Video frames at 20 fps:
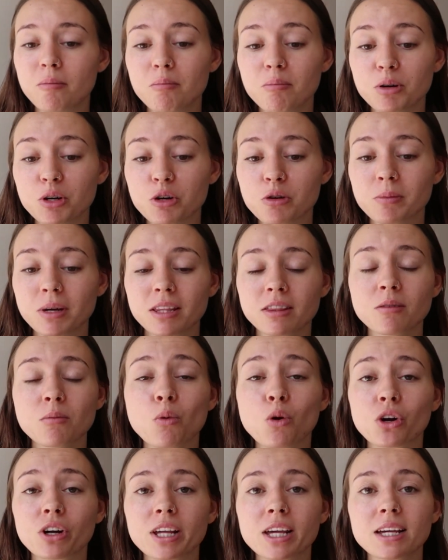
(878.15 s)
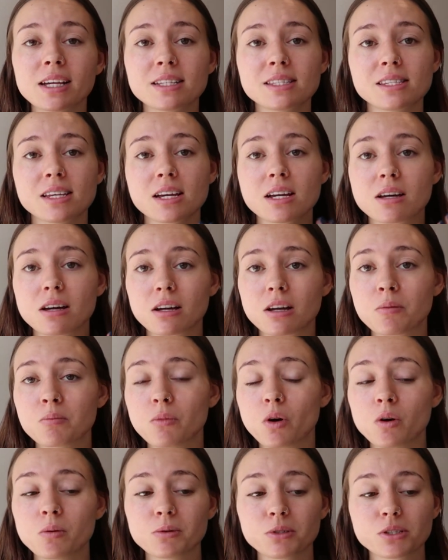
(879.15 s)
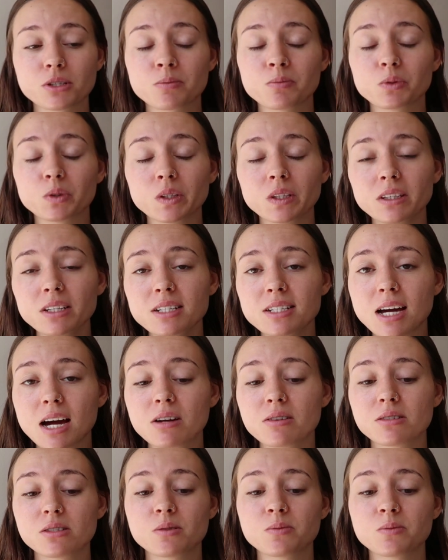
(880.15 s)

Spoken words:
boom, in the morning it's like almost completely down,